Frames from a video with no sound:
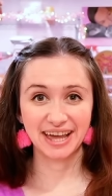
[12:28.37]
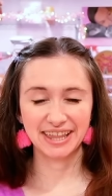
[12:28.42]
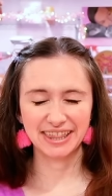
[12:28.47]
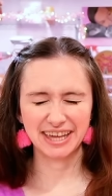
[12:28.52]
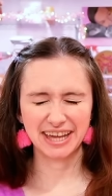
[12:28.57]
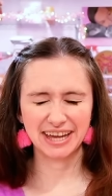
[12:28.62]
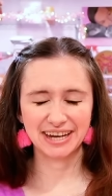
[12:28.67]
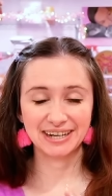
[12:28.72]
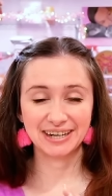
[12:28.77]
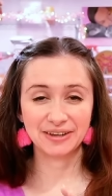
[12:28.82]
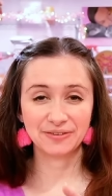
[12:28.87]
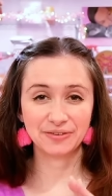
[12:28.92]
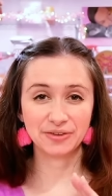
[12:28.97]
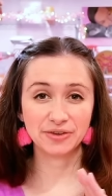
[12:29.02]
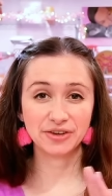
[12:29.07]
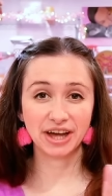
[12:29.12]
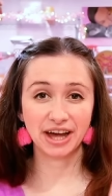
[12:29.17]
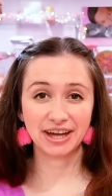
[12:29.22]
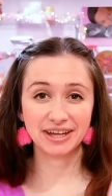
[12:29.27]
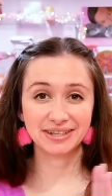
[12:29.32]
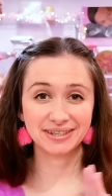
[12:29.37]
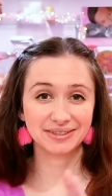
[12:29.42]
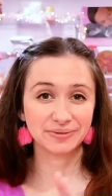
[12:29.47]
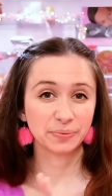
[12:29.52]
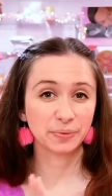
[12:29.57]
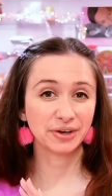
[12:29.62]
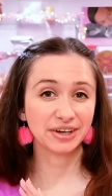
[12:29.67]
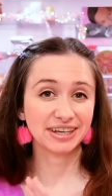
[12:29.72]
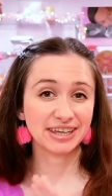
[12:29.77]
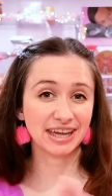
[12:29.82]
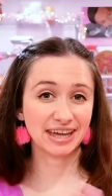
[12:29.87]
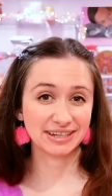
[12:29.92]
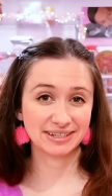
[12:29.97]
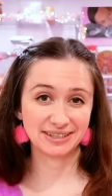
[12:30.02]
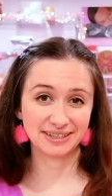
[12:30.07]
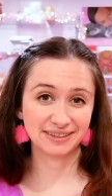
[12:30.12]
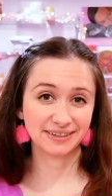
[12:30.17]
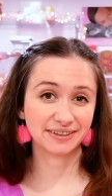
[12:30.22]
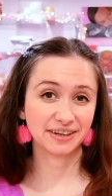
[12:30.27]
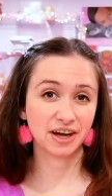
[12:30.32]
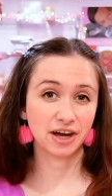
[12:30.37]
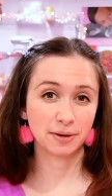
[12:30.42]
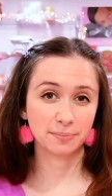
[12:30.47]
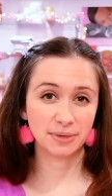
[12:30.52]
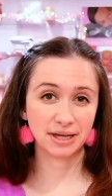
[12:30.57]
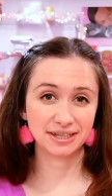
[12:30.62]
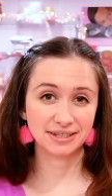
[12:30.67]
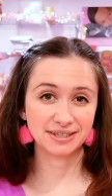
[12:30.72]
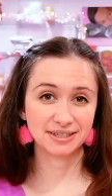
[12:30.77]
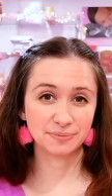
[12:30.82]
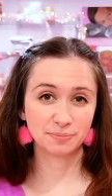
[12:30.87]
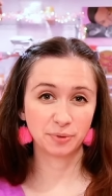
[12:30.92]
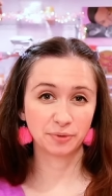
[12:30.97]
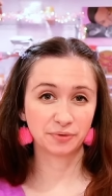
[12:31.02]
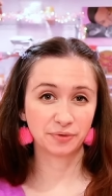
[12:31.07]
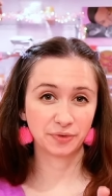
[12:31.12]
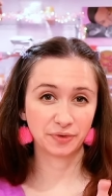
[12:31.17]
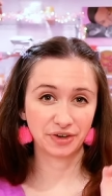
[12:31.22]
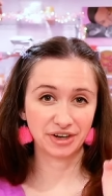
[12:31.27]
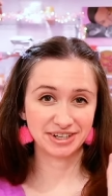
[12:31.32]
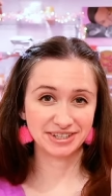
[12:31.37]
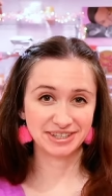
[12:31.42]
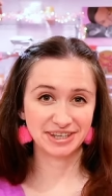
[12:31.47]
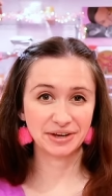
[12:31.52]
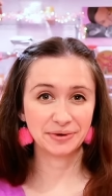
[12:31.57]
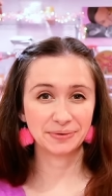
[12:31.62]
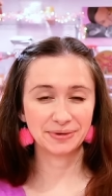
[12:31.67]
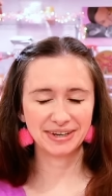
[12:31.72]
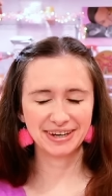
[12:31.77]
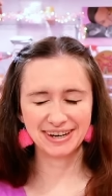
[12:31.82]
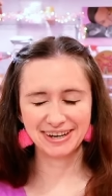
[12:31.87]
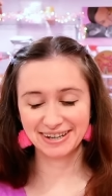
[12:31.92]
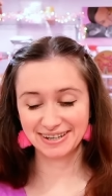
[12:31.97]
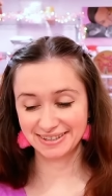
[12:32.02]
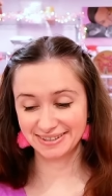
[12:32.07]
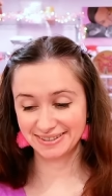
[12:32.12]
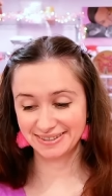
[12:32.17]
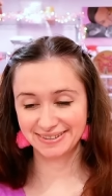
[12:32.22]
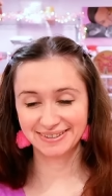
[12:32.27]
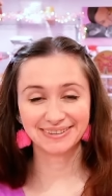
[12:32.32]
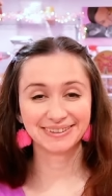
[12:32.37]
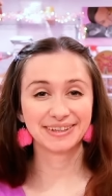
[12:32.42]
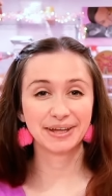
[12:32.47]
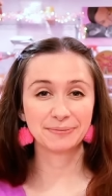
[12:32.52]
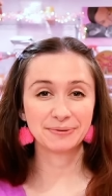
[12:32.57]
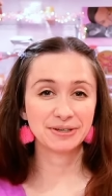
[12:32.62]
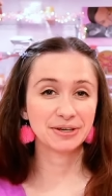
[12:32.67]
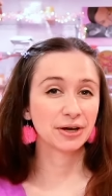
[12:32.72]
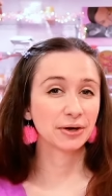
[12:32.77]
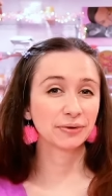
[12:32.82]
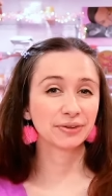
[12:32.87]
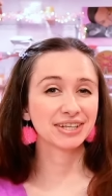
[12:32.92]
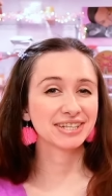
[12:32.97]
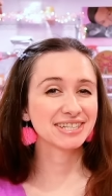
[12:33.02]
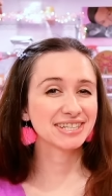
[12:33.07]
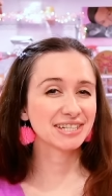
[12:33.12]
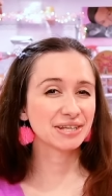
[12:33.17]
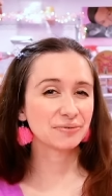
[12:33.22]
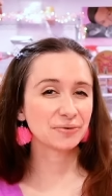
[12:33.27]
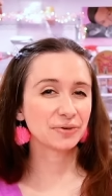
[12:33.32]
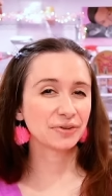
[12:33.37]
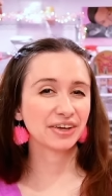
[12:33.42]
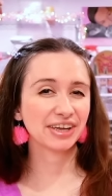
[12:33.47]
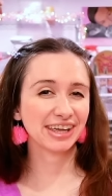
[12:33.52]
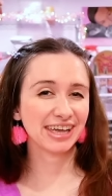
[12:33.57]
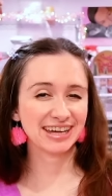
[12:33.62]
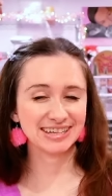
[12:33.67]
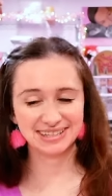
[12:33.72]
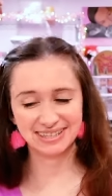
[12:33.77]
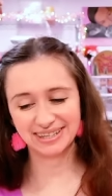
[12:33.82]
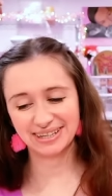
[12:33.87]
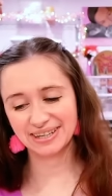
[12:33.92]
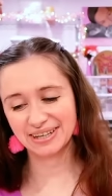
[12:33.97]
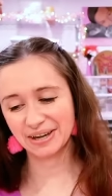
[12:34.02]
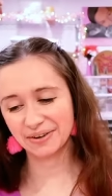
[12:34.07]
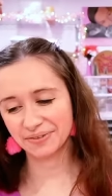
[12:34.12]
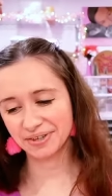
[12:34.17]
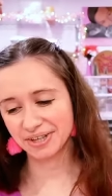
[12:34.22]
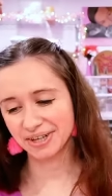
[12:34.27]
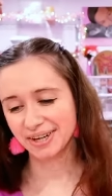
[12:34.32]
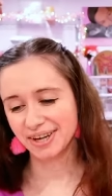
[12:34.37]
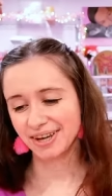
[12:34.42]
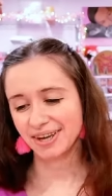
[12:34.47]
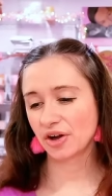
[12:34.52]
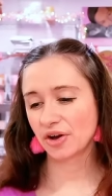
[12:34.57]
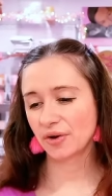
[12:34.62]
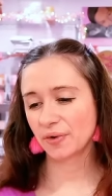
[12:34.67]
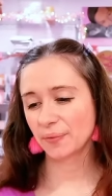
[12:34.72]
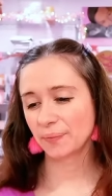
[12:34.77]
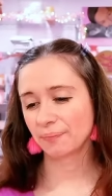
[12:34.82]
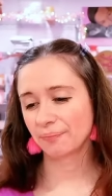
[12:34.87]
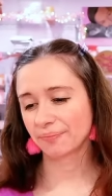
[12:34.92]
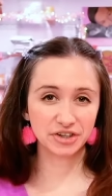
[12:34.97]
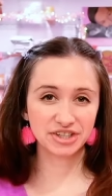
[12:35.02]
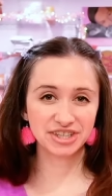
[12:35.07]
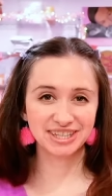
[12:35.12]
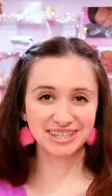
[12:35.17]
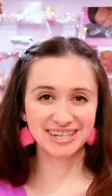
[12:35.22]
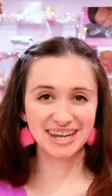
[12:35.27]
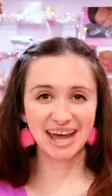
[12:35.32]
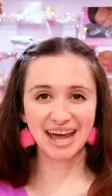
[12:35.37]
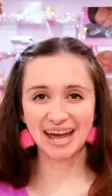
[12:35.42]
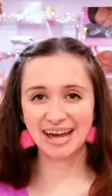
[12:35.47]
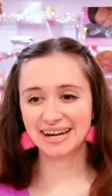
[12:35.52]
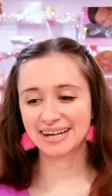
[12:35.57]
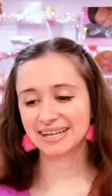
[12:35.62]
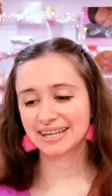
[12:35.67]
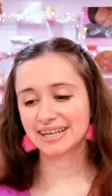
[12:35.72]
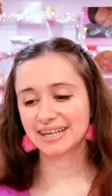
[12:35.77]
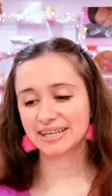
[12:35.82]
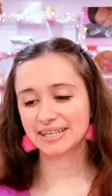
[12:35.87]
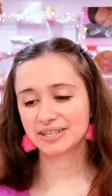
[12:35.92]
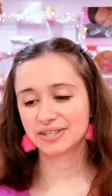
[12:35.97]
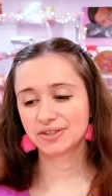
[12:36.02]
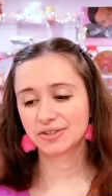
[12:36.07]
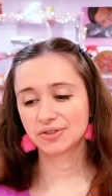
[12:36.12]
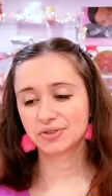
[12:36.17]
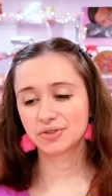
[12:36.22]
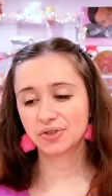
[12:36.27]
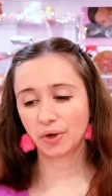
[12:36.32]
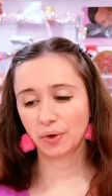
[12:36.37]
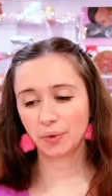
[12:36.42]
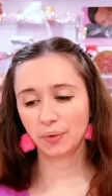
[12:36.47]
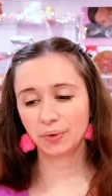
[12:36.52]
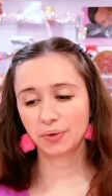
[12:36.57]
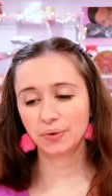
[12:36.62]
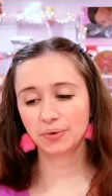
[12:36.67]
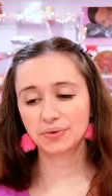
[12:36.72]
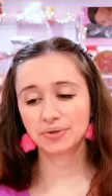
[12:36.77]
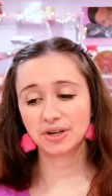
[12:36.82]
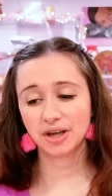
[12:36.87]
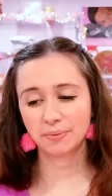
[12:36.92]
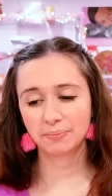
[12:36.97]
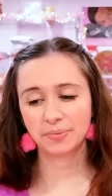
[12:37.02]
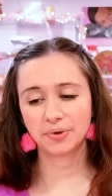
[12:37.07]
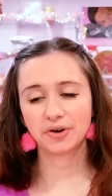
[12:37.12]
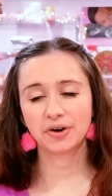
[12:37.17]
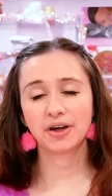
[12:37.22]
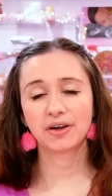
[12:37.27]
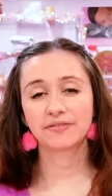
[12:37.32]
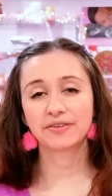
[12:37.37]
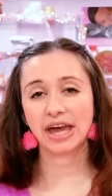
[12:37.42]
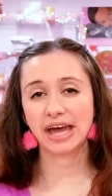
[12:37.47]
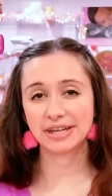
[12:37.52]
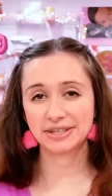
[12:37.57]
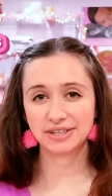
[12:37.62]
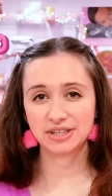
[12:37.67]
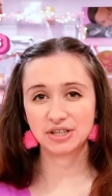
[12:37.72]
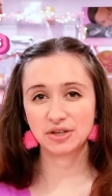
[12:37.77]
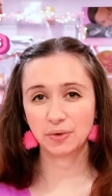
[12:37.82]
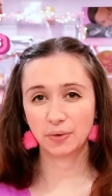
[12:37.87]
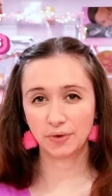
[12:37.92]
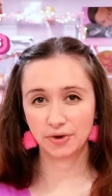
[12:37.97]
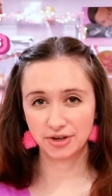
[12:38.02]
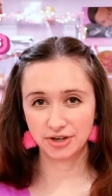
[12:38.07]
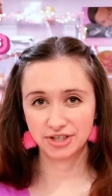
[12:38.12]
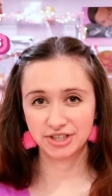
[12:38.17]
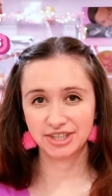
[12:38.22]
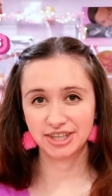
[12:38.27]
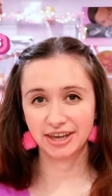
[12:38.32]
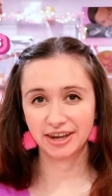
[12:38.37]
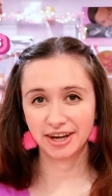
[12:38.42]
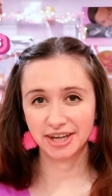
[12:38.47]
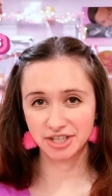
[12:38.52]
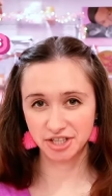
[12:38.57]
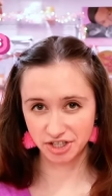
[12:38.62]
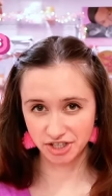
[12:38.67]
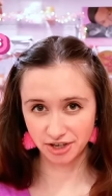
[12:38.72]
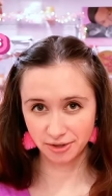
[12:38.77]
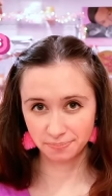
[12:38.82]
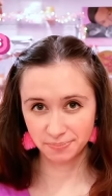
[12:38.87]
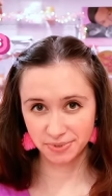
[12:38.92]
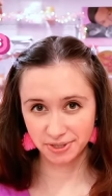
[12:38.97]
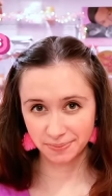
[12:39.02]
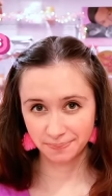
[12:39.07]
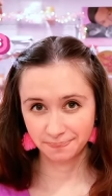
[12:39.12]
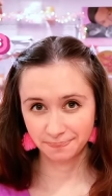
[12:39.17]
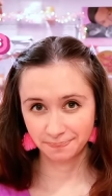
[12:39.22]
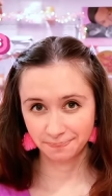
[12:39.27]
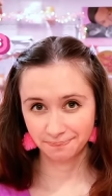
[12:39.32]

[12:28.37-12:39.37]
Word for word: And then if you guys want to guess in the comments before I say what it is, let me know. Let's see if you can guess any of it. So first stat is the total number of Etsy orders that I shipped.